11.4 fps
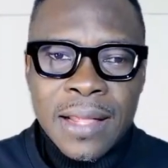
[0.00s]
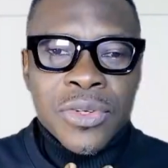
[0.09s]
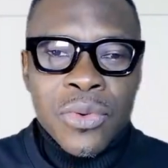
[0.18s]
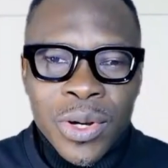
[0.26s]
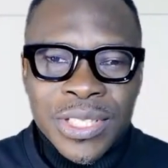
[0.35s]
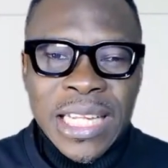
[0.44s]

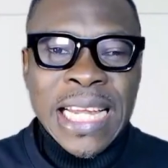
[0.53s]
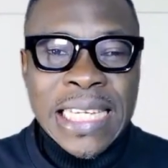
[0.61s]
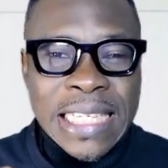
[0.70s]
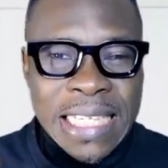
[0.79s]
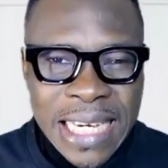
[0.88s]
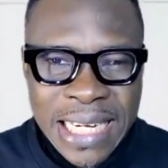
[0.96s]
was
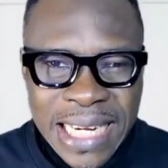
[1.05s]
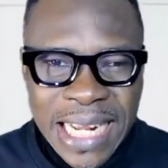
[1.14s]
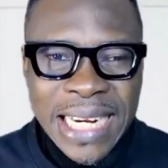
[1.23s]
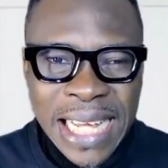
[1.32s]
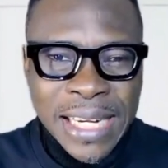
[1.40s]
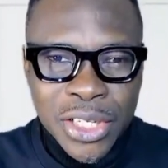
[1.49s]

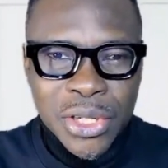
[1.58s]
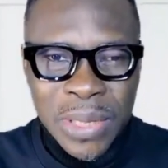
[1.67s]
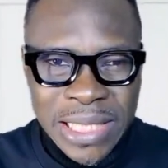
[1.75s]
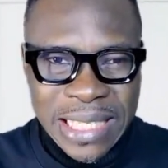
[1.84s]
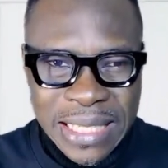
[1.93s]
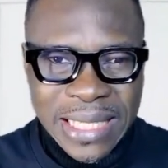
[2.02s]
initiated into
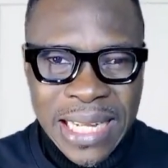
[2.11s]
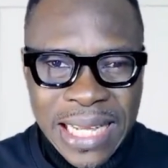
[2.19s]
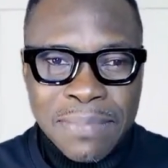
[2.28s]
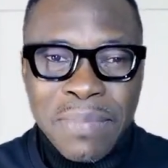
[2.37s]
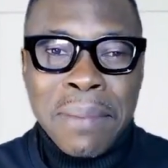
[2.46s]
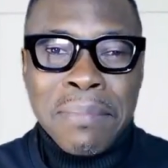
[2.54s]
this
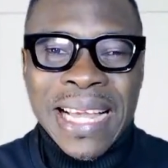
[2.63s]
thing by my